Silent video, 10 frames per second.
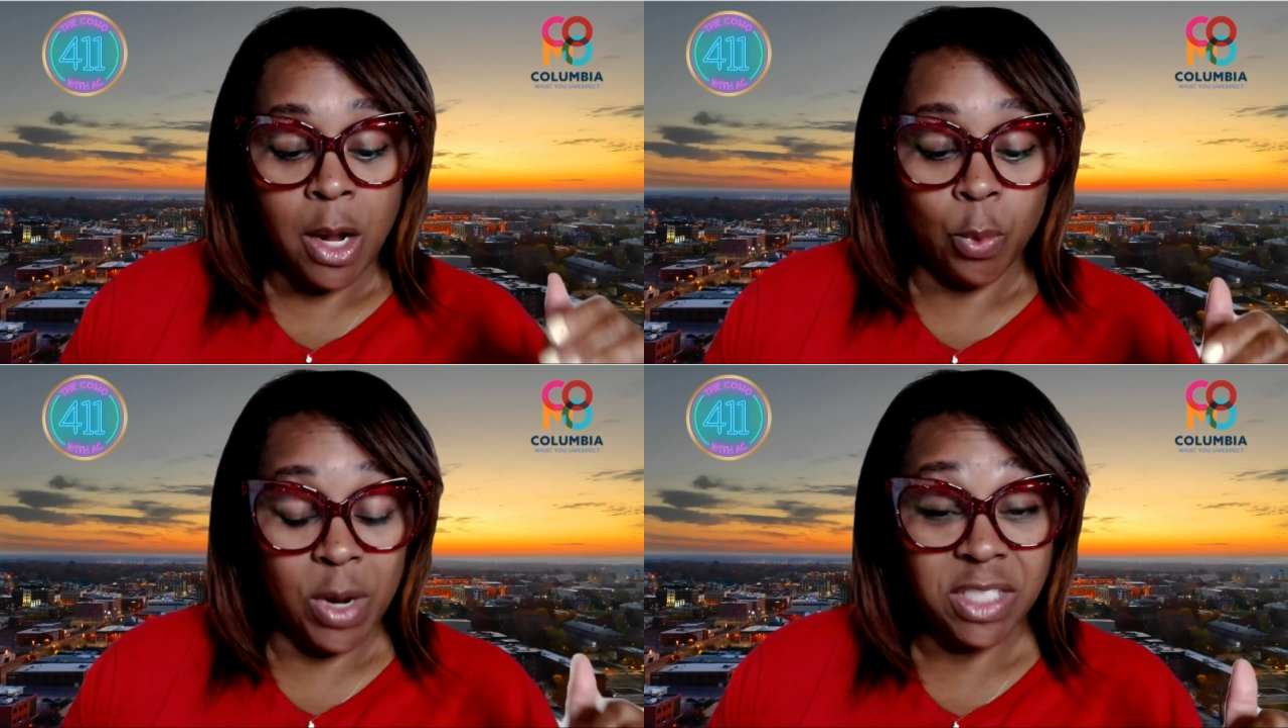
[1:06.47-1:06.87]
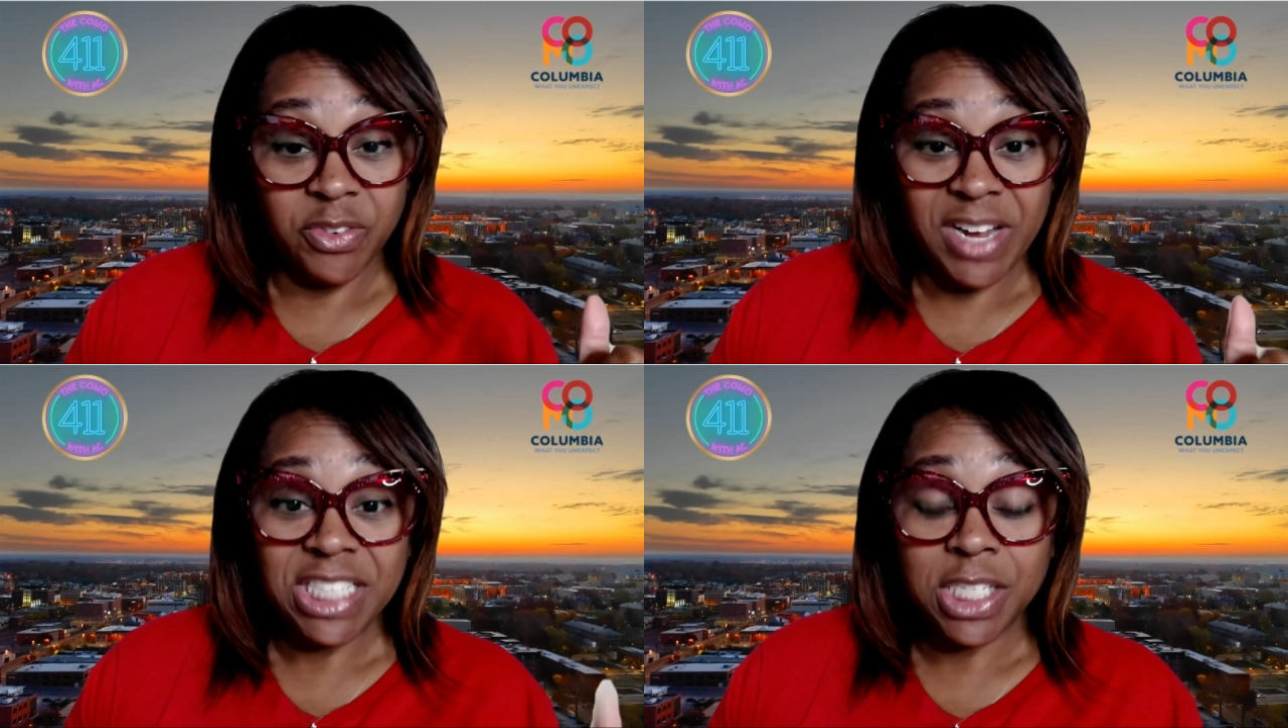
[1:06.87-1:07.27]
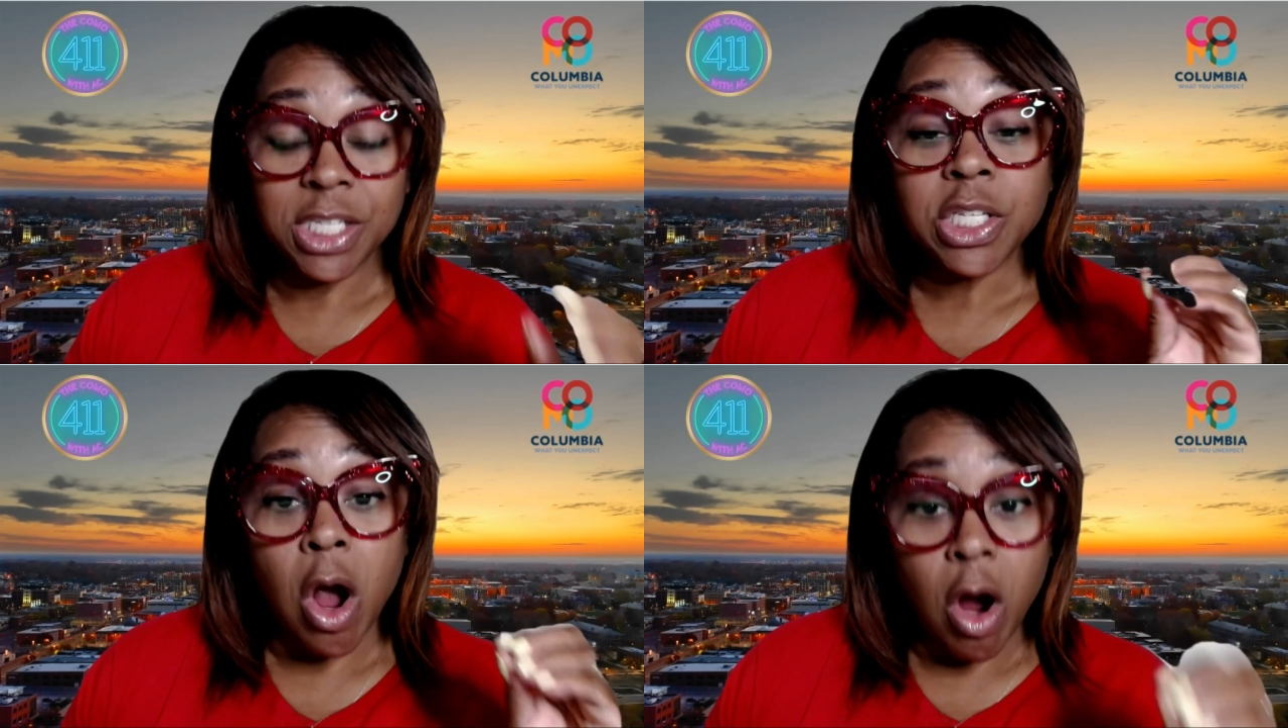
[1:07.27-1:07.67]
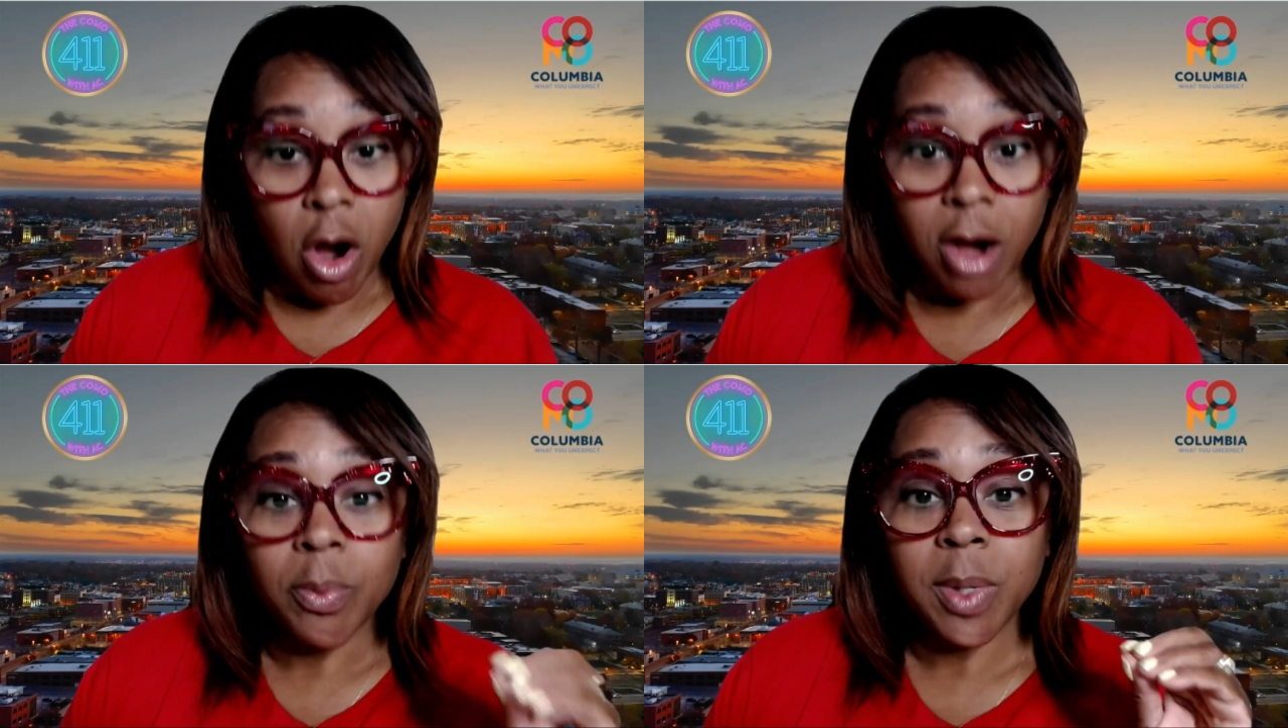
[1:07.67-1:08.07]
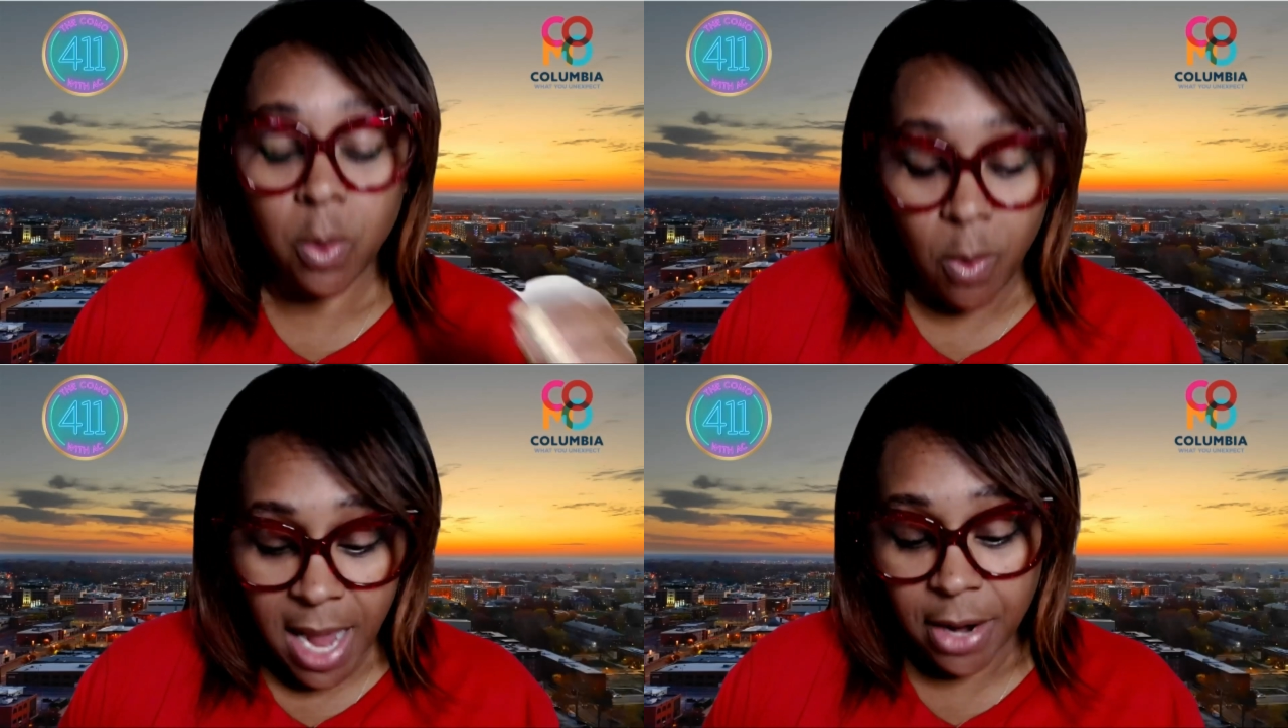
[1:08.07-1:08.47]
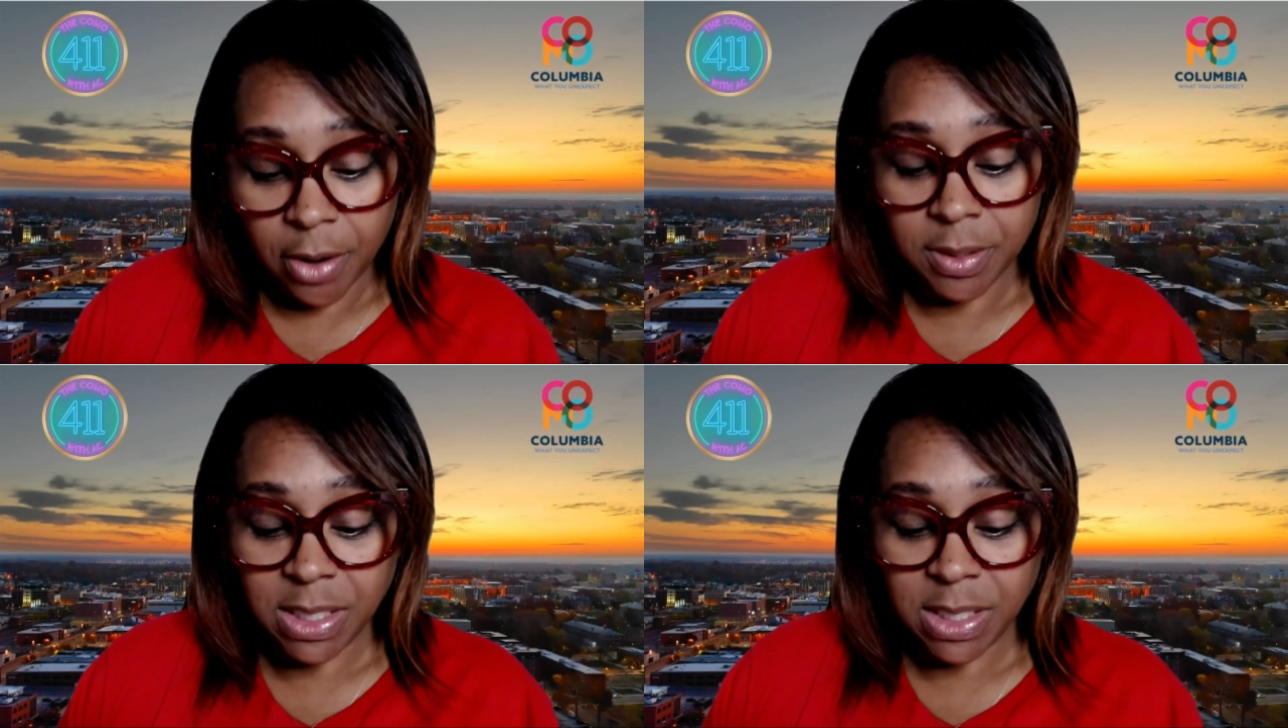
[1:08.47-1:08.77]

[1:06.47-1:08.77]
Reservations are required.